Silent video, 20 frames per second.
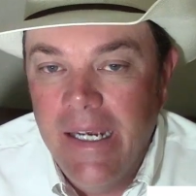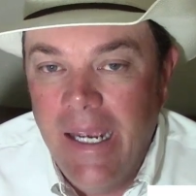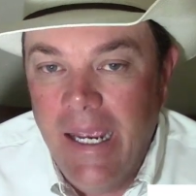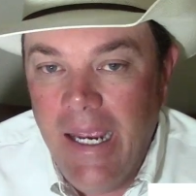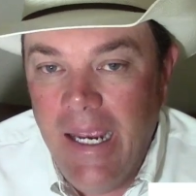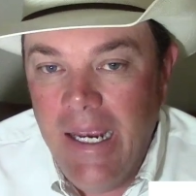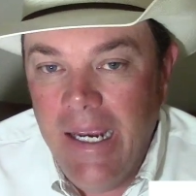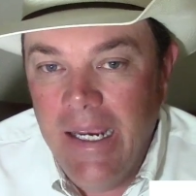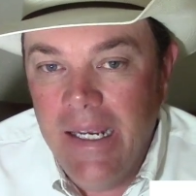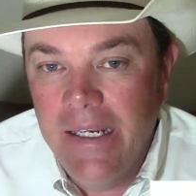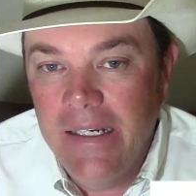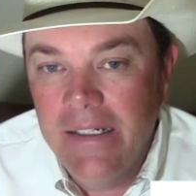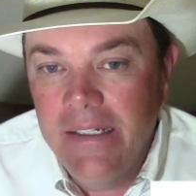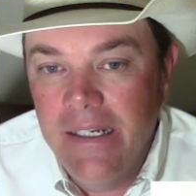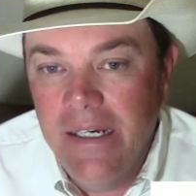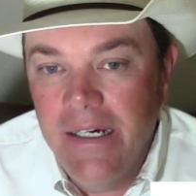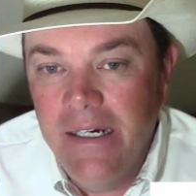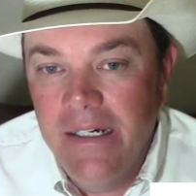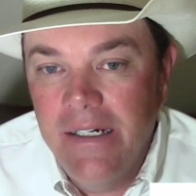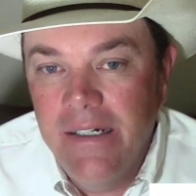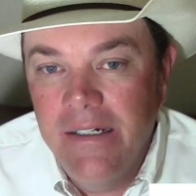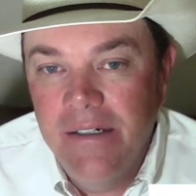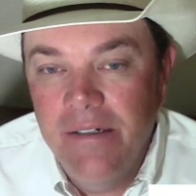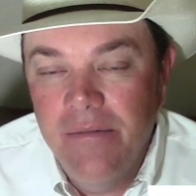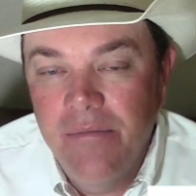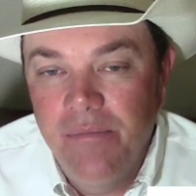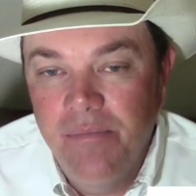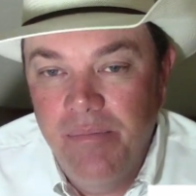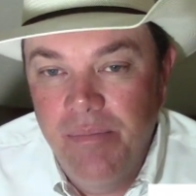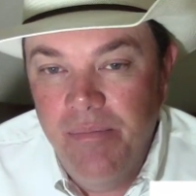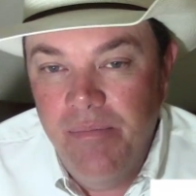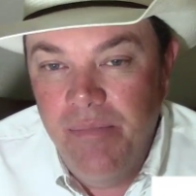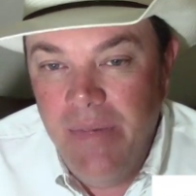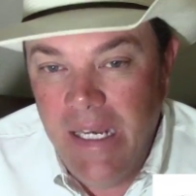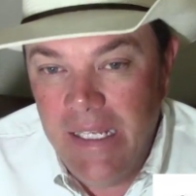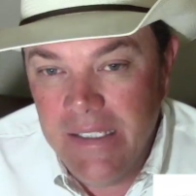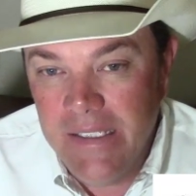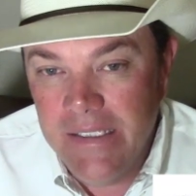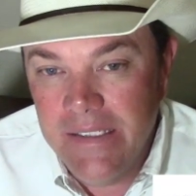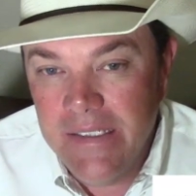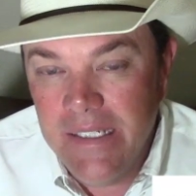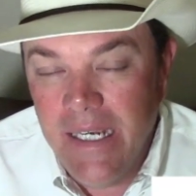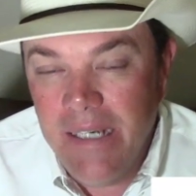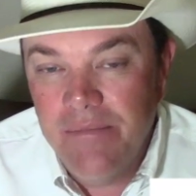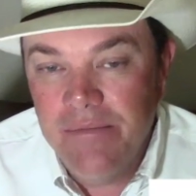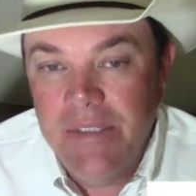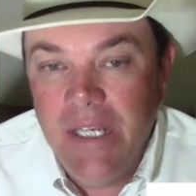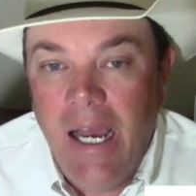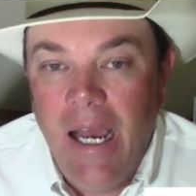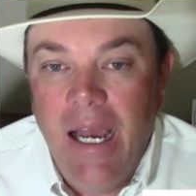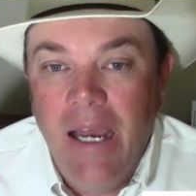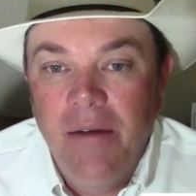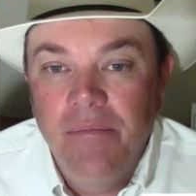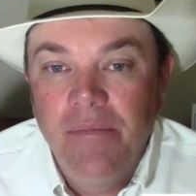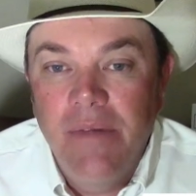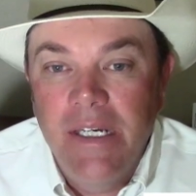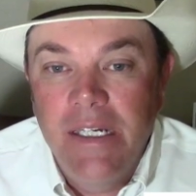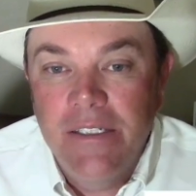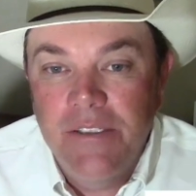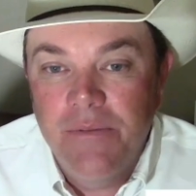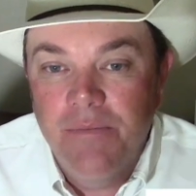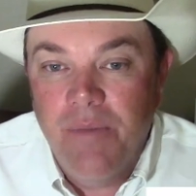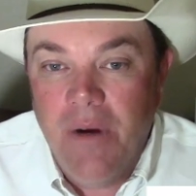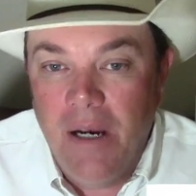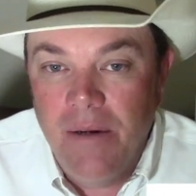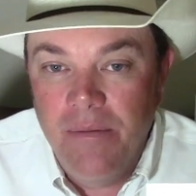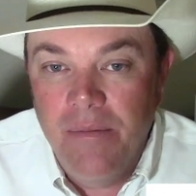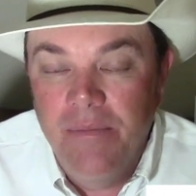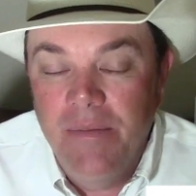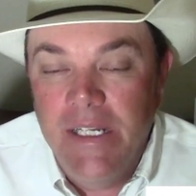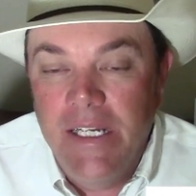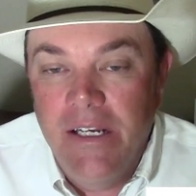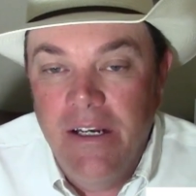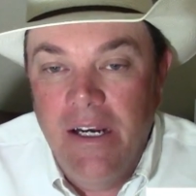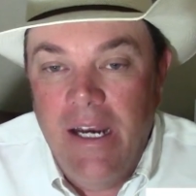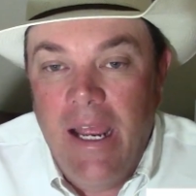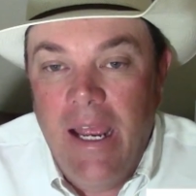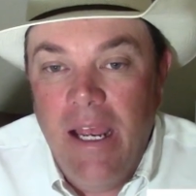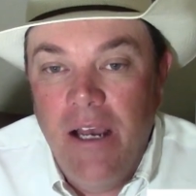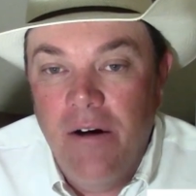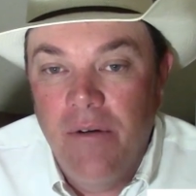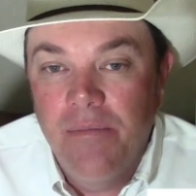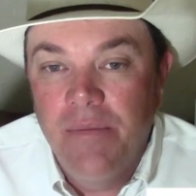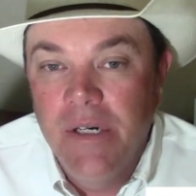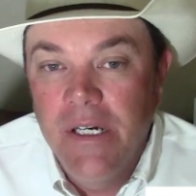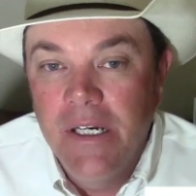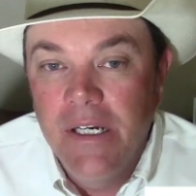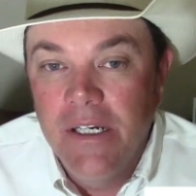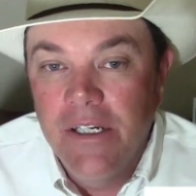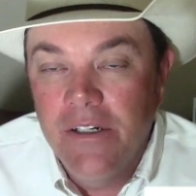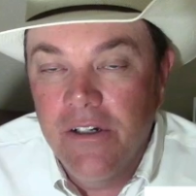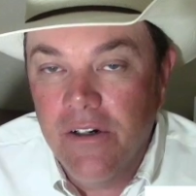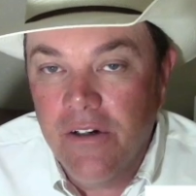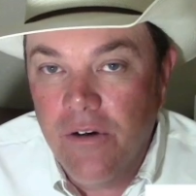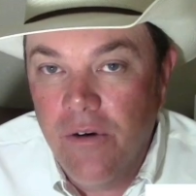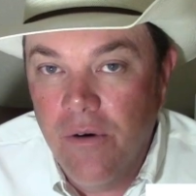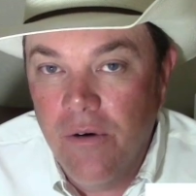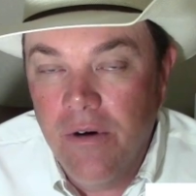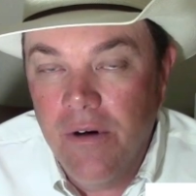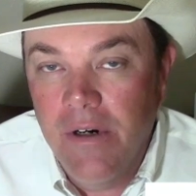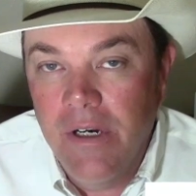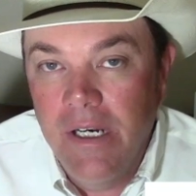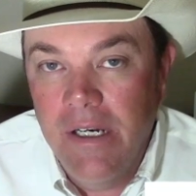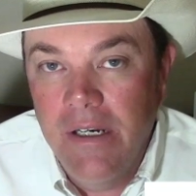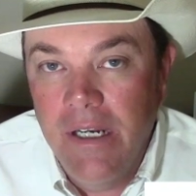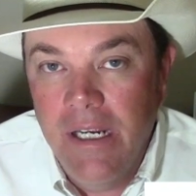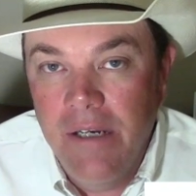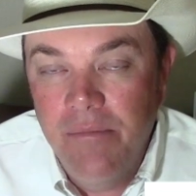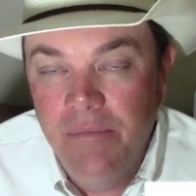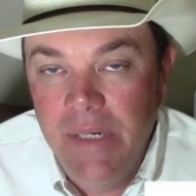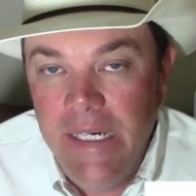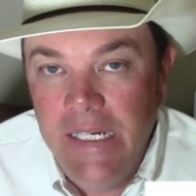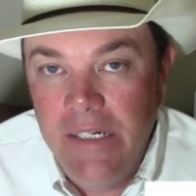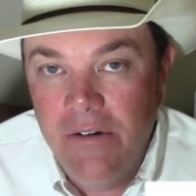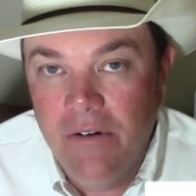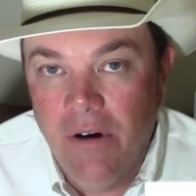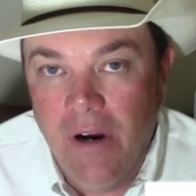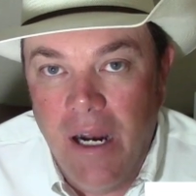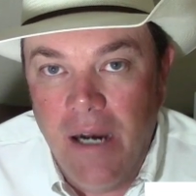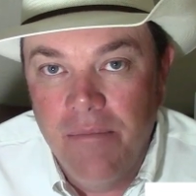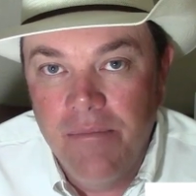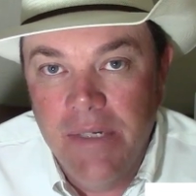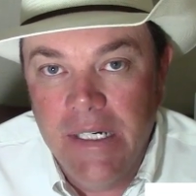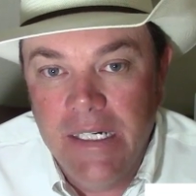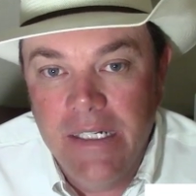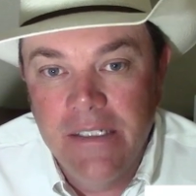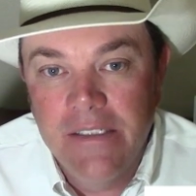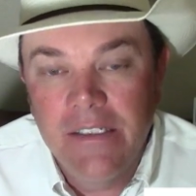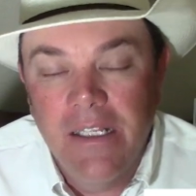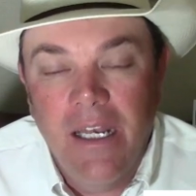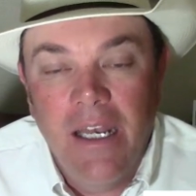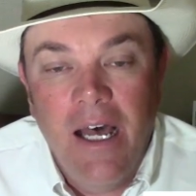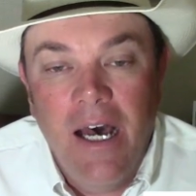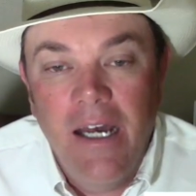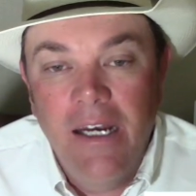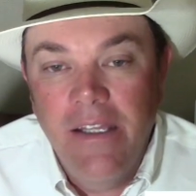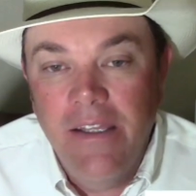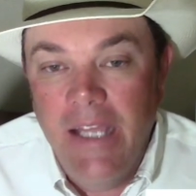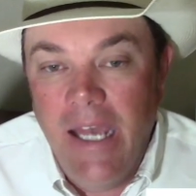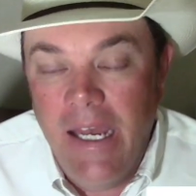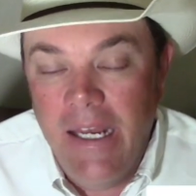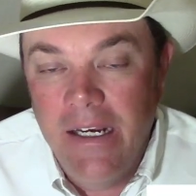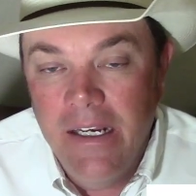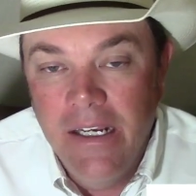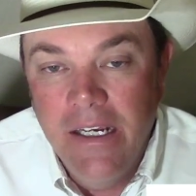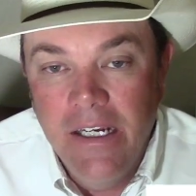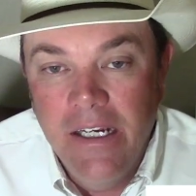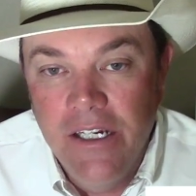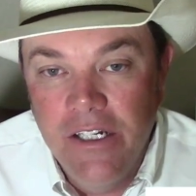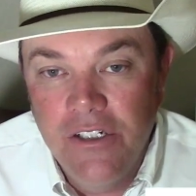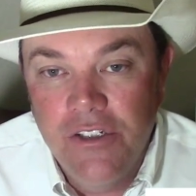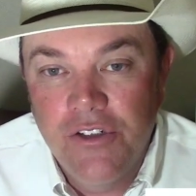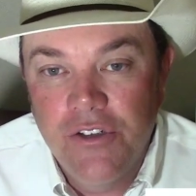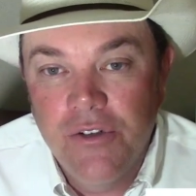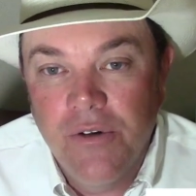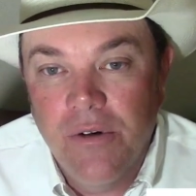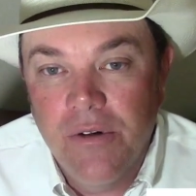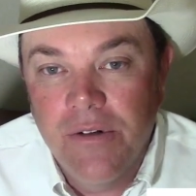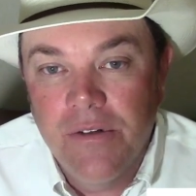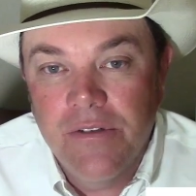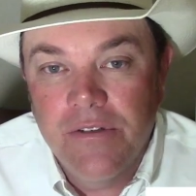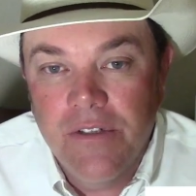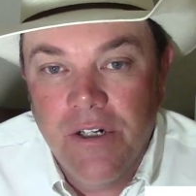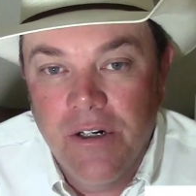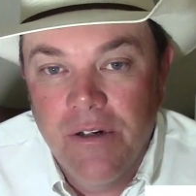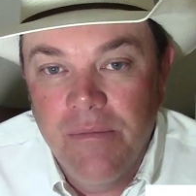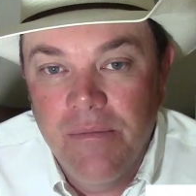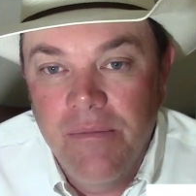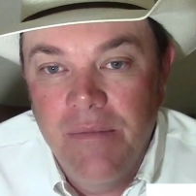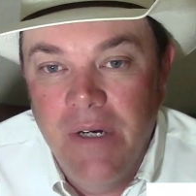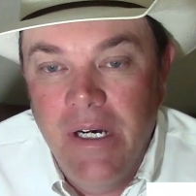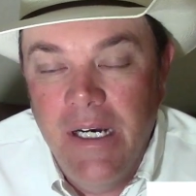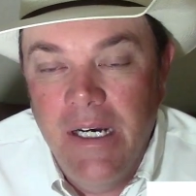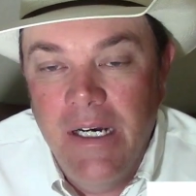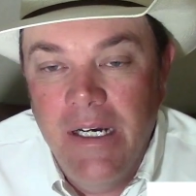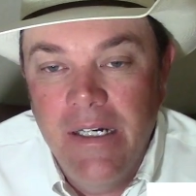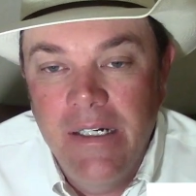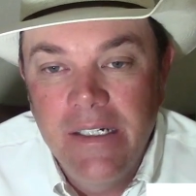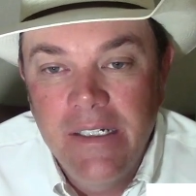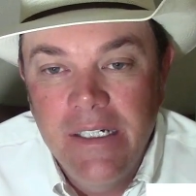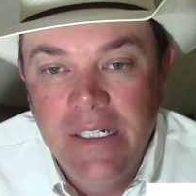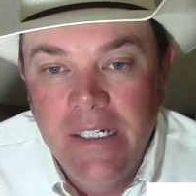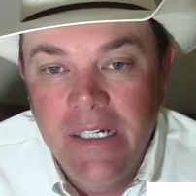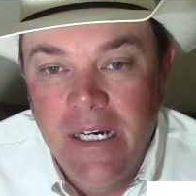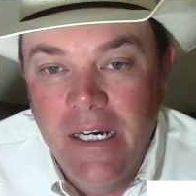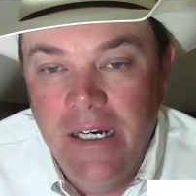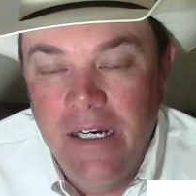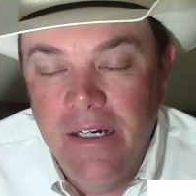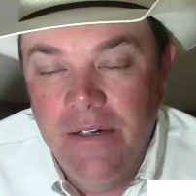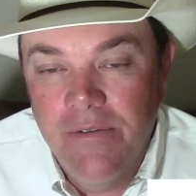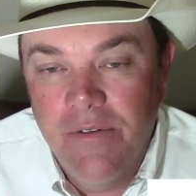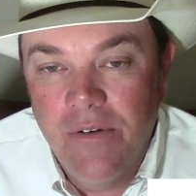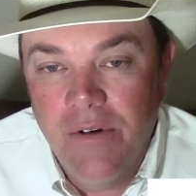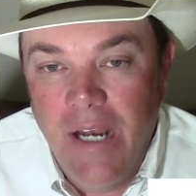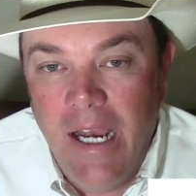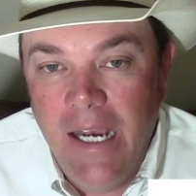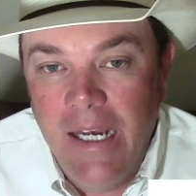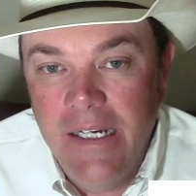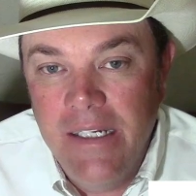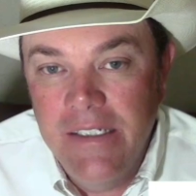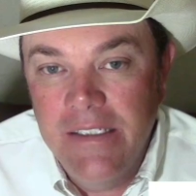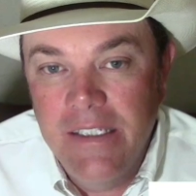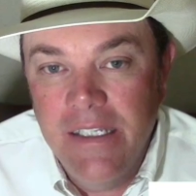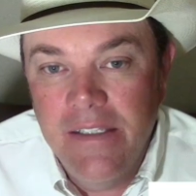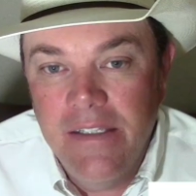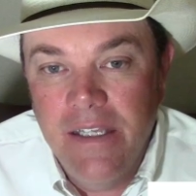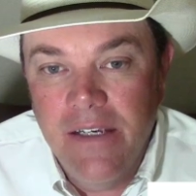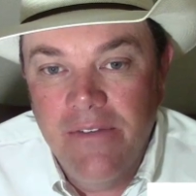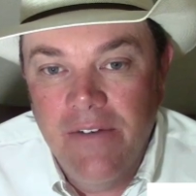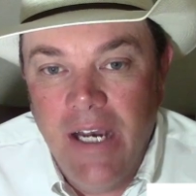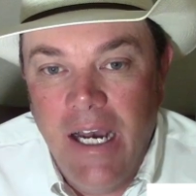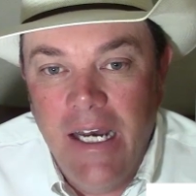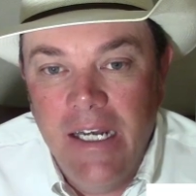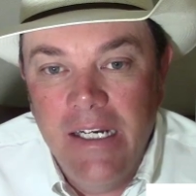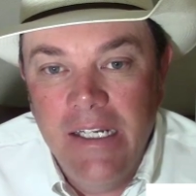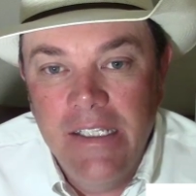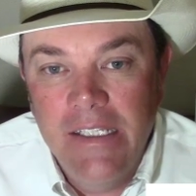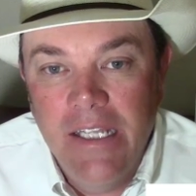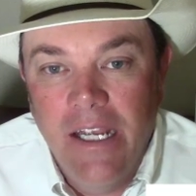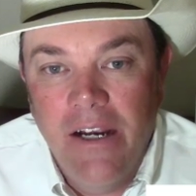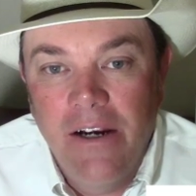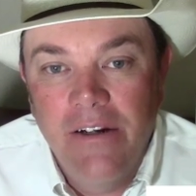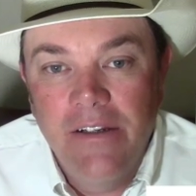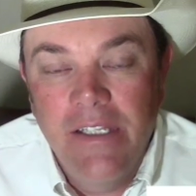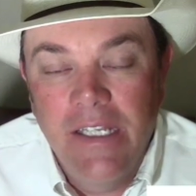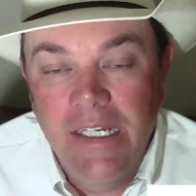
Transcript: and at the same time, it's probably going to help your corn and bean crop, because a lot of that is shorter term varieties that they've got in there.